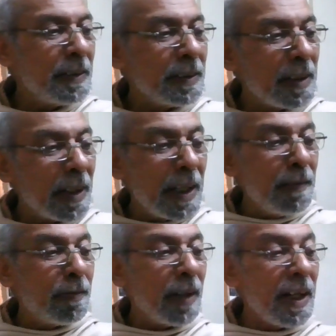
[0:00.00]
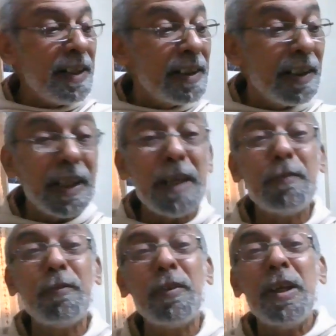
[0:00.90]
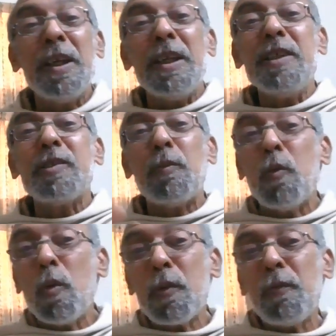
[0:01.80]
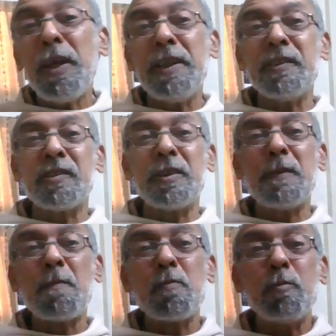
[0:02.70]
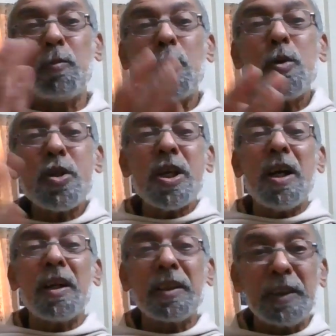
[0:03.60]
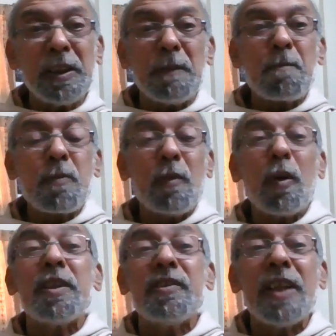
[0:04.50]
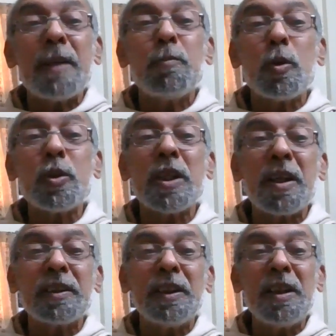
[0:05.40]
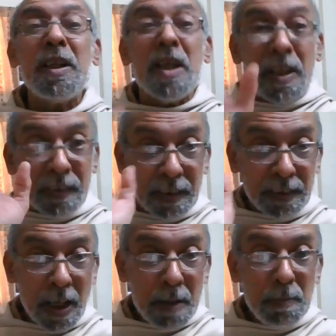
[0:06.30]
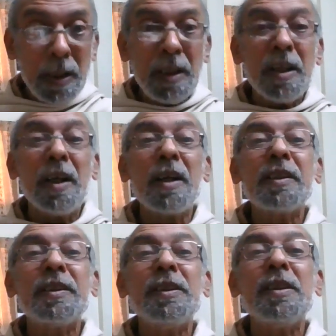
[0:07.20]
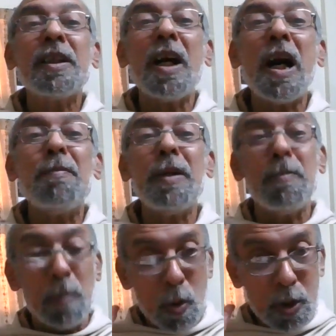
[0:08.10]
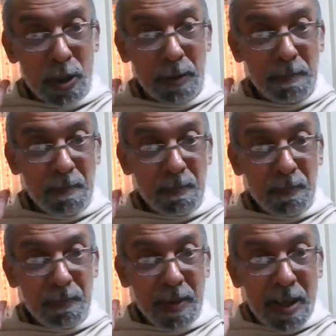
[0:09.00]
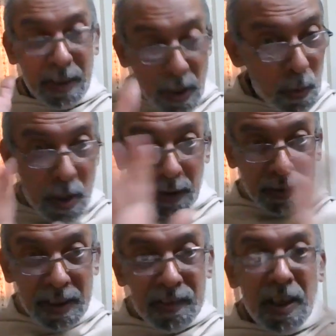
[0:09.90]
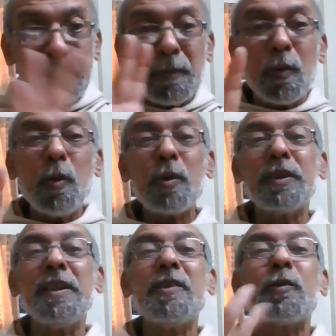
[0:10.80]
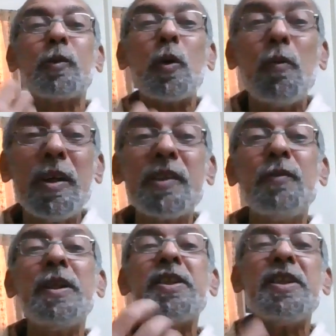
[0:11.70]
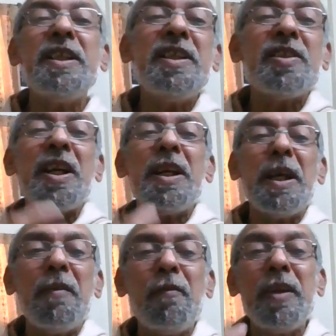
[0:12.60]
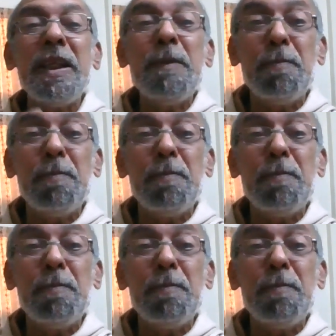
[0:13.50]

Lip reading: the life, ideal life, is a four-phased purusha artha. What is that purushartha? The dharma, artha, kama, moksha. Now, these are the four things towards which each and every